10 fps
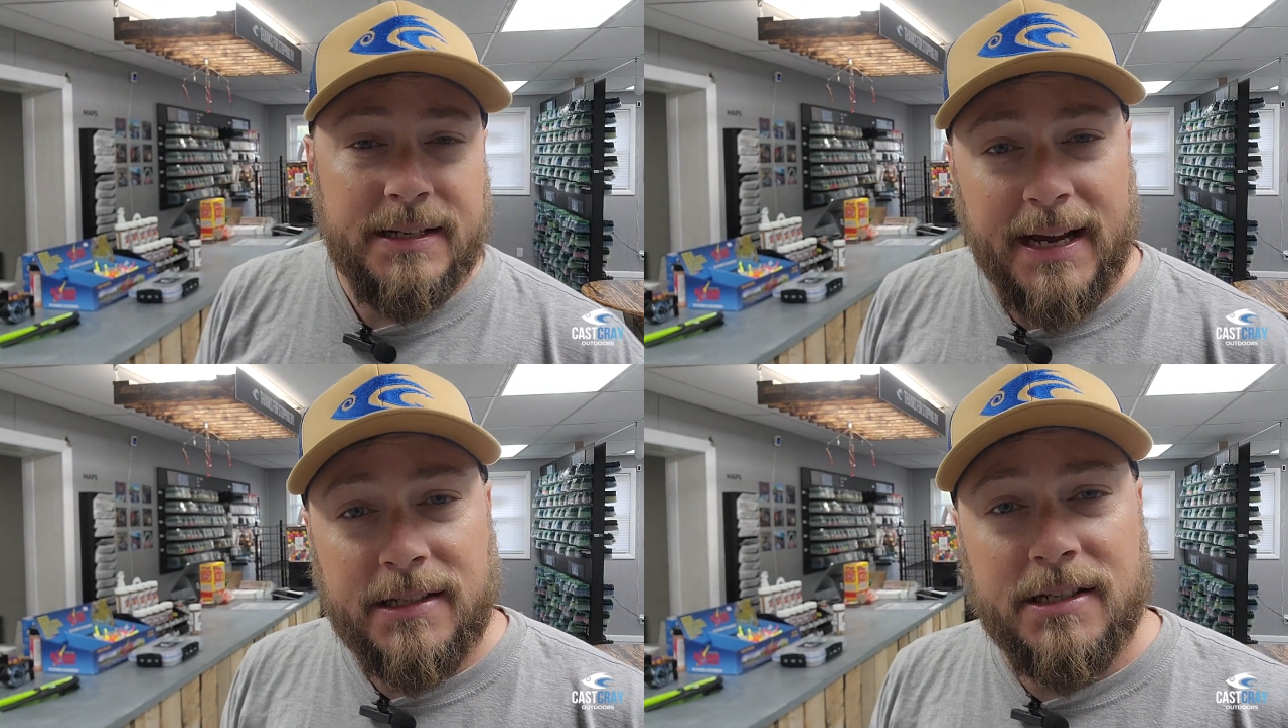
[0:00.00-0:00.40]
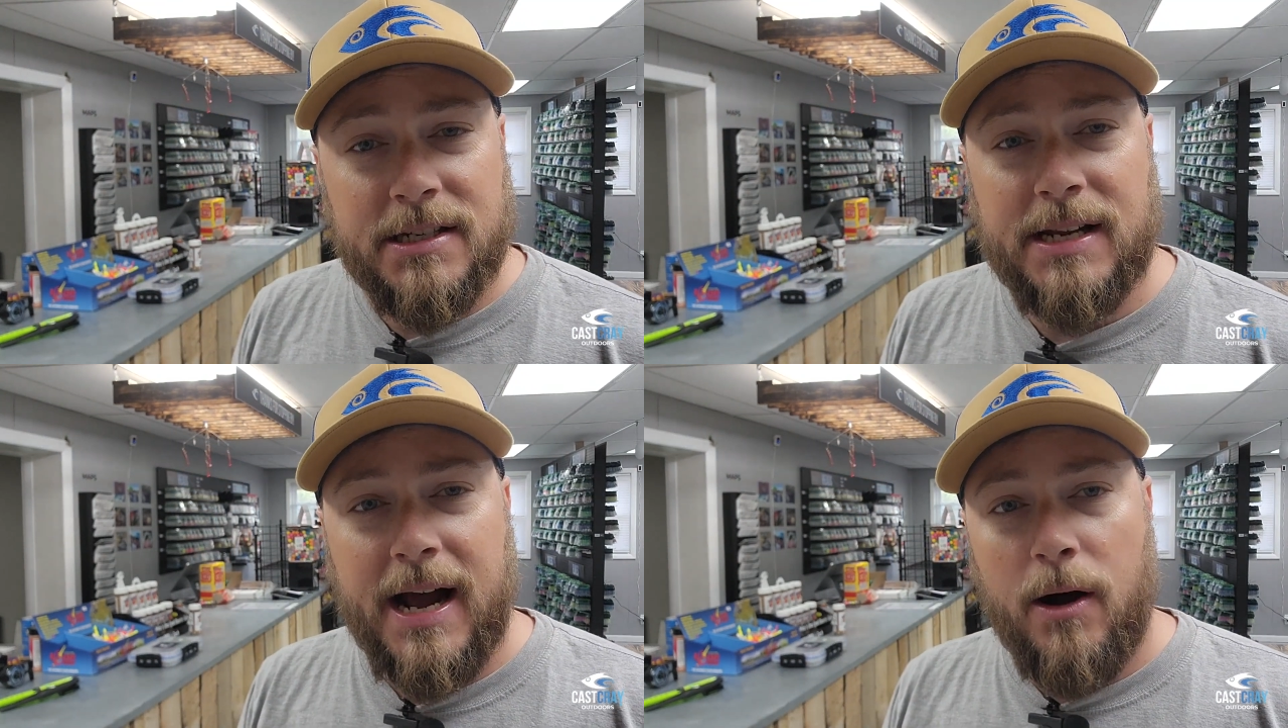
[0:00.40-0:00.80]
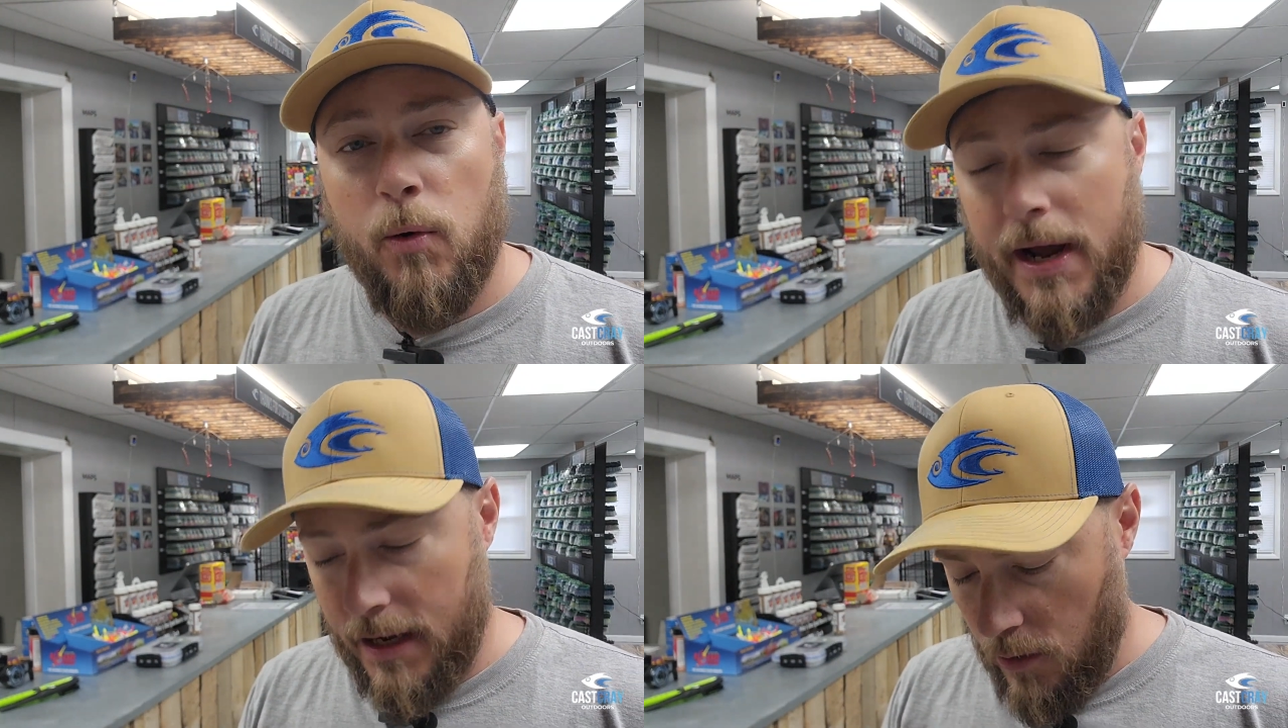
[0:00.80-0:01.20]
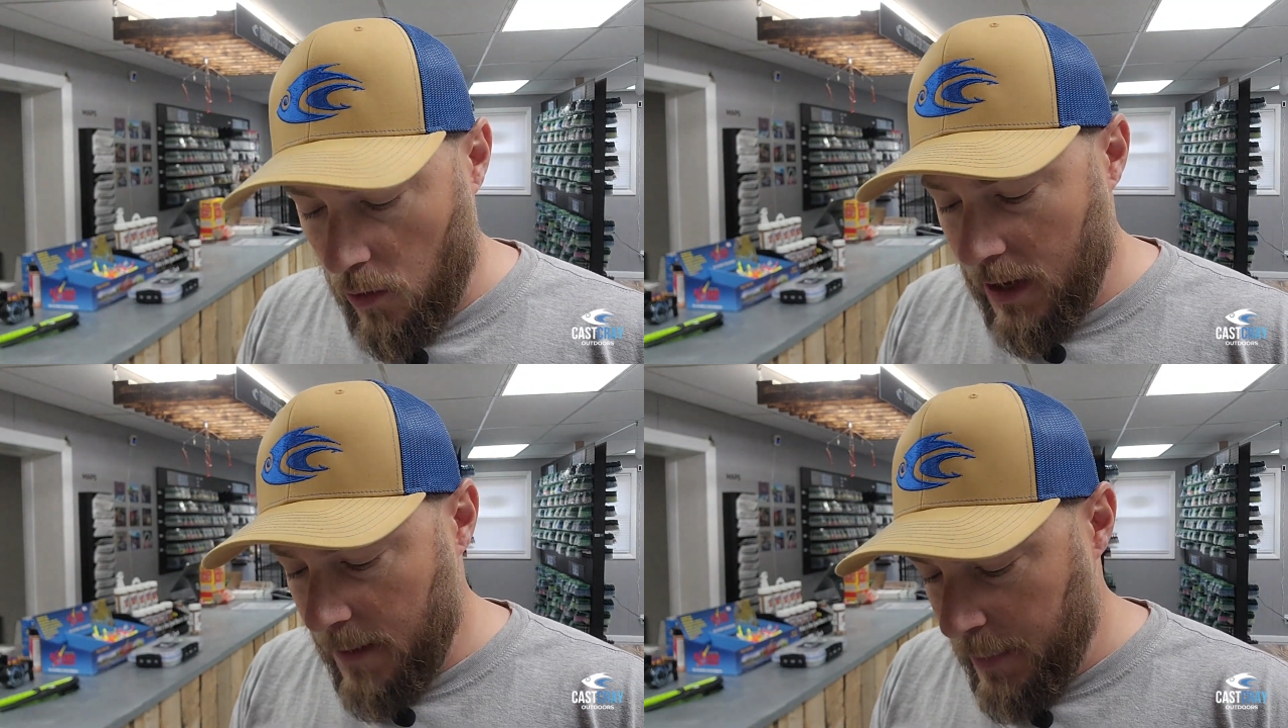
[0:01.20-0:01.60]
Texas style weight
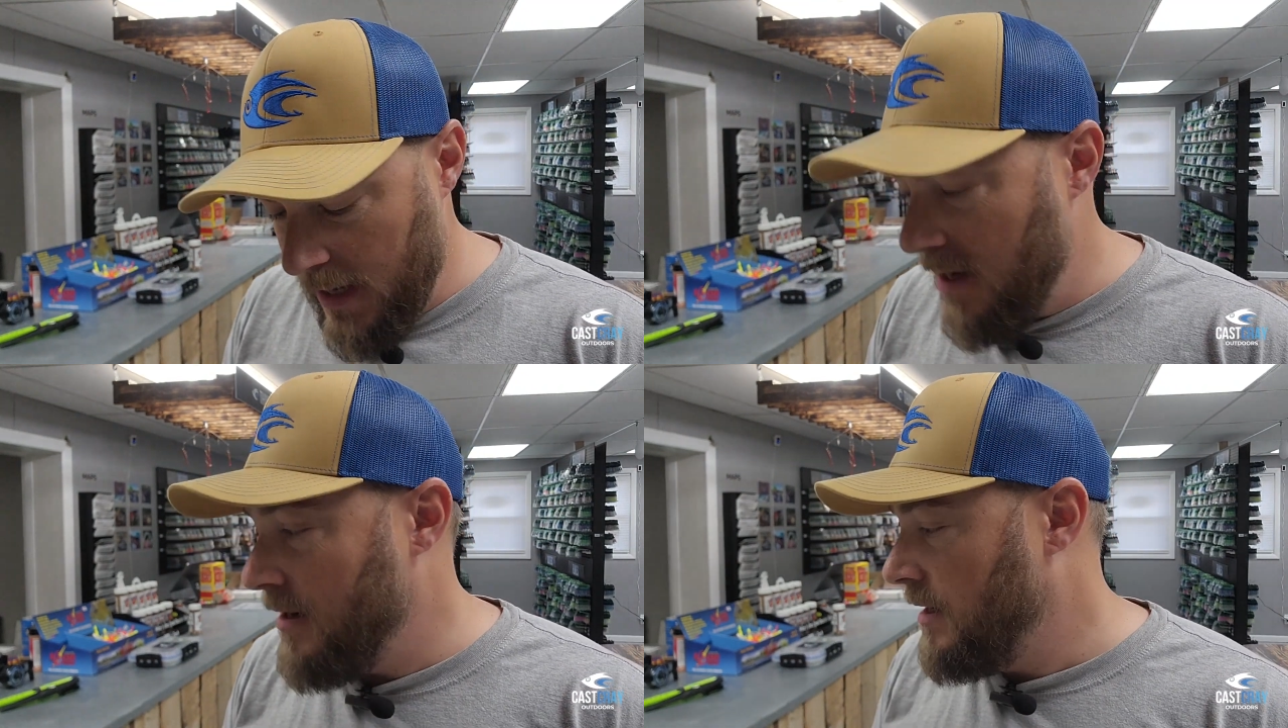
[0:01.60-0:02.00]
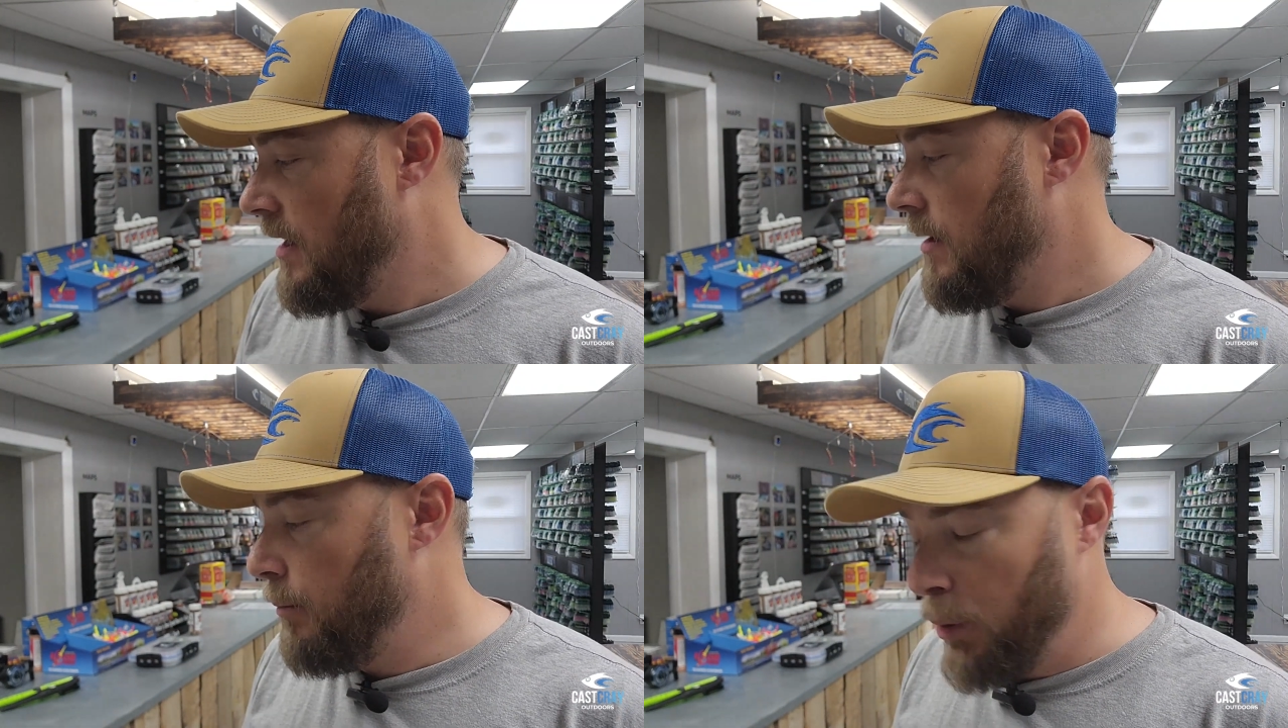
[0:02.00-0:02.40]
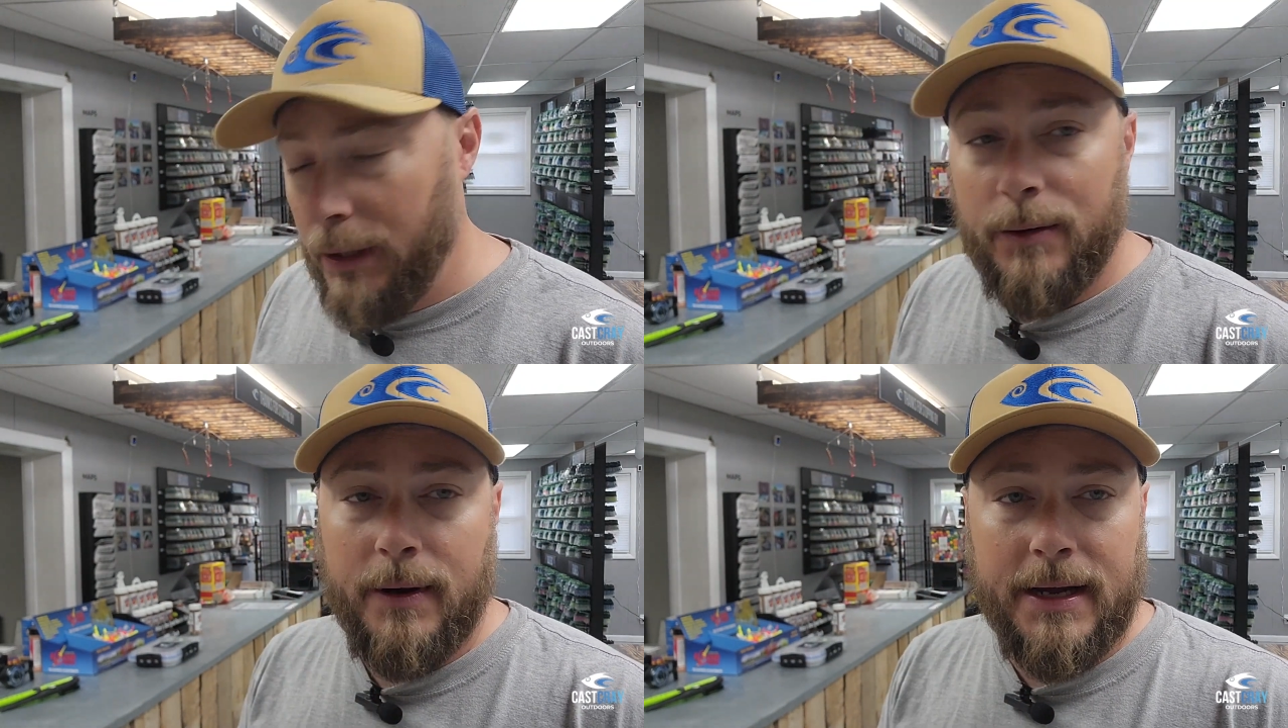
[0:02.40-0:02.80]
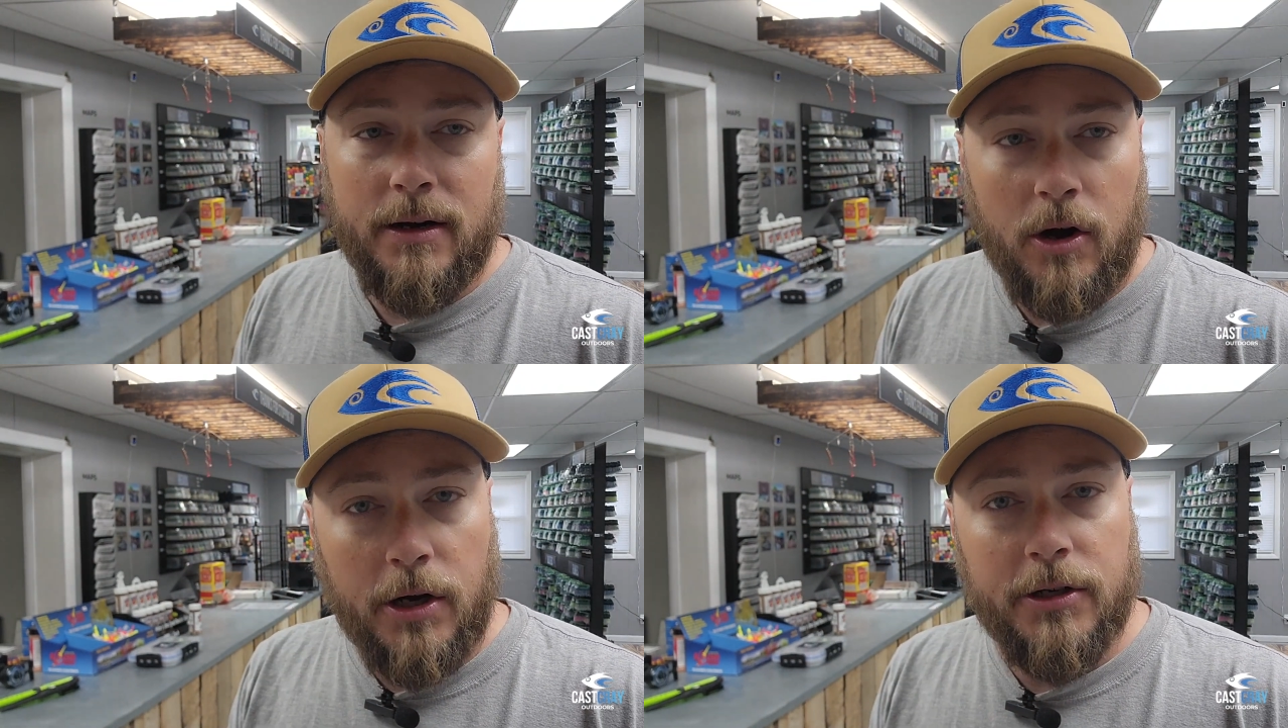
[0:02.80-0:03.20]
or a pinned bullet weight on